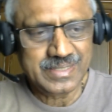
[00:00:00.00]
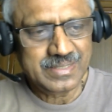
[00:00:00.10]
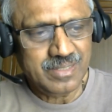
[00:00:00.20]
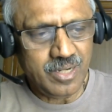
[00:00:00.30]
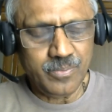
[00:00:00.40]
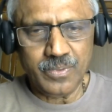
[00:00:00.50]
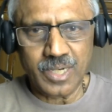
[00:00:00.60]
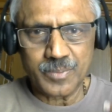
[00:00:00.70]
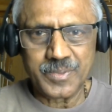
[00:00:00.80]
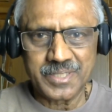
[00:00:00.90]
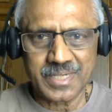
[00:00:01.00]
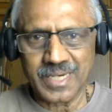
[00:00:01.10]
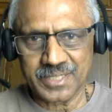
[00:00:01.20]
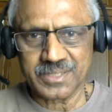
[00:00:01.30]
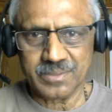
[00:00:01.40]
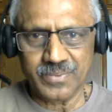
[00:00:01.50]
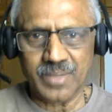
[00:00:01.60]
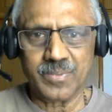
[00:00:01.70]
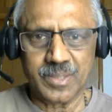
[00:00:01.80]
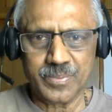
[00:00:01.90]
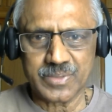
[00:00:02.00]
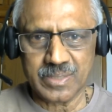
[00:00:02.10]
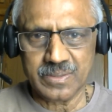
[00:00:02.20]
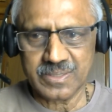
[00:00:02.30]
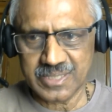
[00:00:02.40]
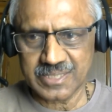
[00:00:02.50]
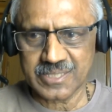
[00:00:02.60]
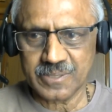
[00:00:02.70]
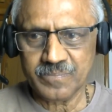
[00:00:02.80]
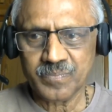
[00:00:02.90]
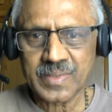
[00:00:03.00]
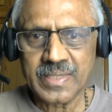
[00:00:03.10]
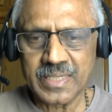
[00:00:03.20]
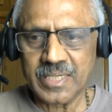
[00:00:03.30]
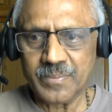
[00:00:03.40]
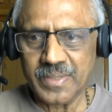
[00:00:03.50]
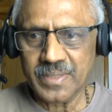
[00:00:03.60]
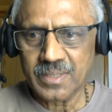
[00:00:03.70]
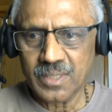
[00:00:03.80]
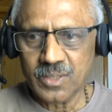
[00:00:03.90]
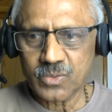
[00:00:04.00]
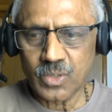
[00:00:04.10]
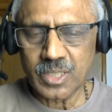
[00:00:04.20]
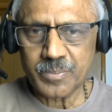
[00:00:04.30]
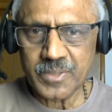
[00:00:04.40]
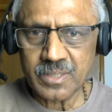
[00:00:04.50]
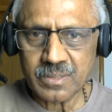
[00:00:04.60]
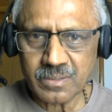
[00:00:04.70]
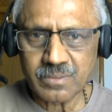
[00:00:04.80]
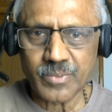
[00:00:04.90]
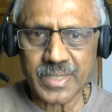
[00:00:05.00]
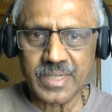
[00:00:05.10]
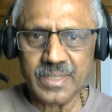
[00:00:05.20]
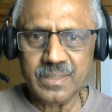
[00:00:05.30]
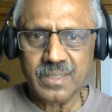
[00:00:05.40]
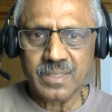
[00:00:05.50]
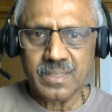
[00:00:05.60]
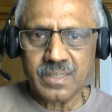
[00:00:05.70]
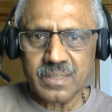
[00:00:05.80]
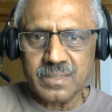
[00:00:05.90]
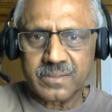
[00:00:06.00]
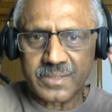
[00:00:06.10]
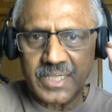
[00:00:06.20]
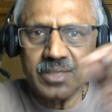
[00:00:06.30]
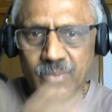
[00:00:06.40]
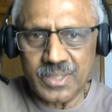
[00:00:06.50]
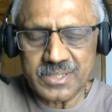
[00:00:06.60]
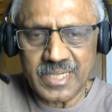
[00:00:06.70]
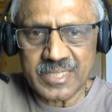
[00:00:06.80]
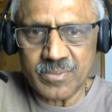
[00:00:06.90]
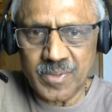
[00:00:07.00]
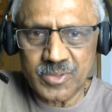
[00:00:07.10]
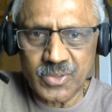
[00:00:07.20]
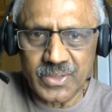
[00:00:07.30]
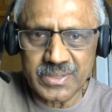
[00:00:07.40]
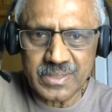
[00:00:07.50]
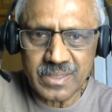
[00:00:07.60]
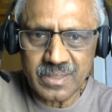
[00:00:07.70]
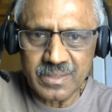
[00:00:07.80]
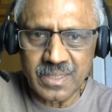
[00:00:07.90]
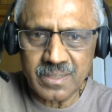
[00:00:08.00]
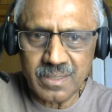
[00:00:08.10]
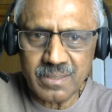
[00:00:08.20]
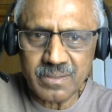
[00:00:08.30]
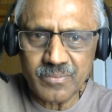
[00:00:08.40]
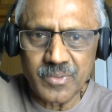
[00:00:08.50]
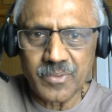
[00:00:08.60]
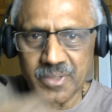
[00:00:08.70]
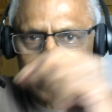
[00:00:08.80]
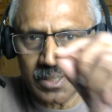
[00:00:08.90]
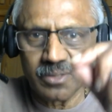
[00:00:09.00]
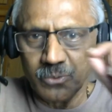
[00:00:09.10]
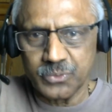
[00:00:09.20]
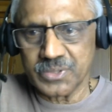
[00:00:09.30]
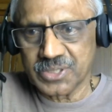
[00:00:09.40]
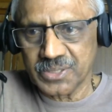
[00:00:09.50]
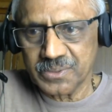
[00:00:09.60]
of arbitrary collection family of sets. Anyway, so let me quickly state what is axiom of choice, then we shall use it.